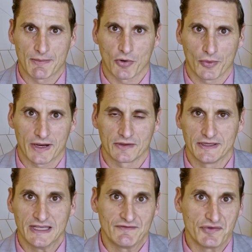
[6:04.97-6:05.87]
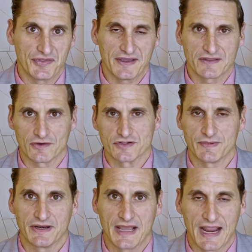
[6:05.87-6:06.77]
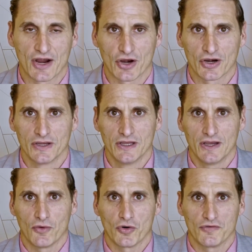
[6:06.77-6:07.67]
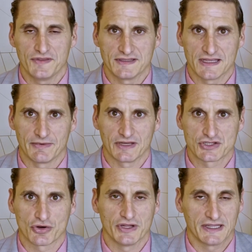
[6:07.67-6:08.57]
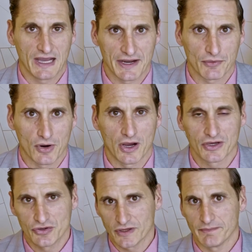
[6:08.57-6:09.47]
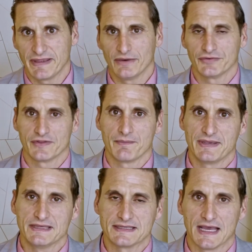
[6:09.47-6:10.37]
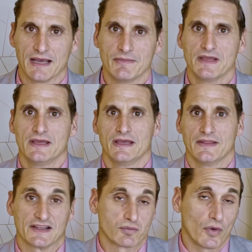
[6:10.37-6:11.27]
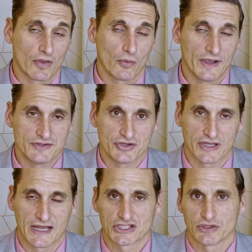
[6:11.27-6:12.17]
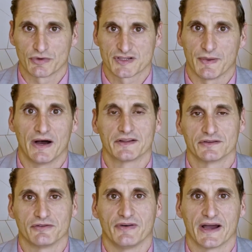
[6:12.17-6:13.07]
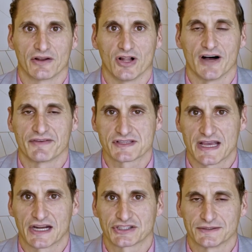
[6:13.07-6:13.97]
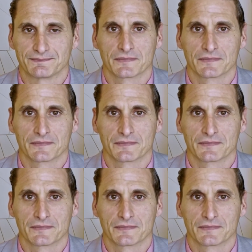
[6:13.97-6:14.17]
correctly, if you think there's been an error or if the examining attorney got it wrong, you can appeal to the PTAB. That's one of the ways you can actually respond to a final office action.